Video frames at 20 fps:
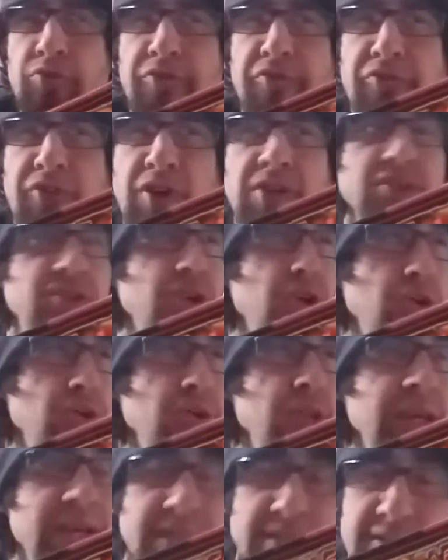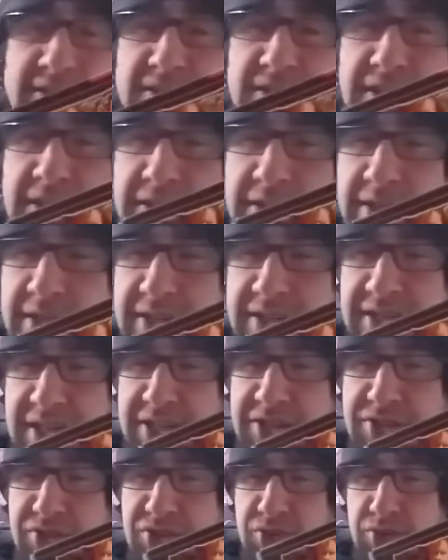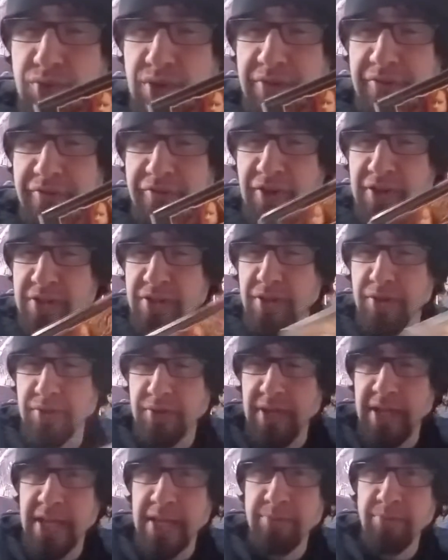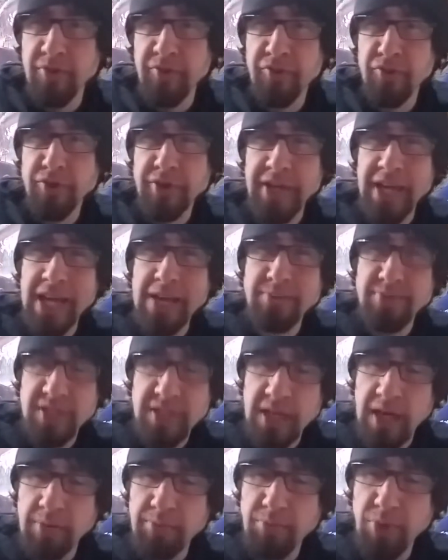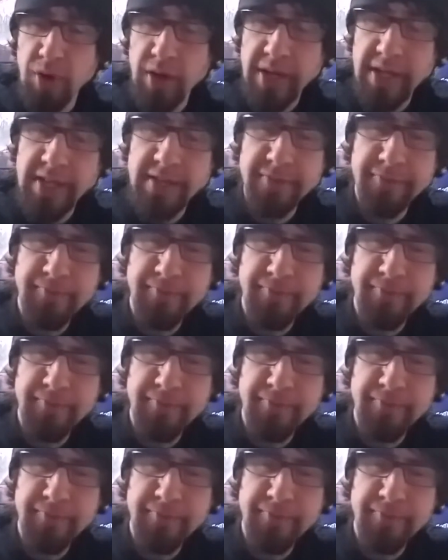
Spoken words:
Funko Land sticker, because I used to run Funko Land before GameStop bought it.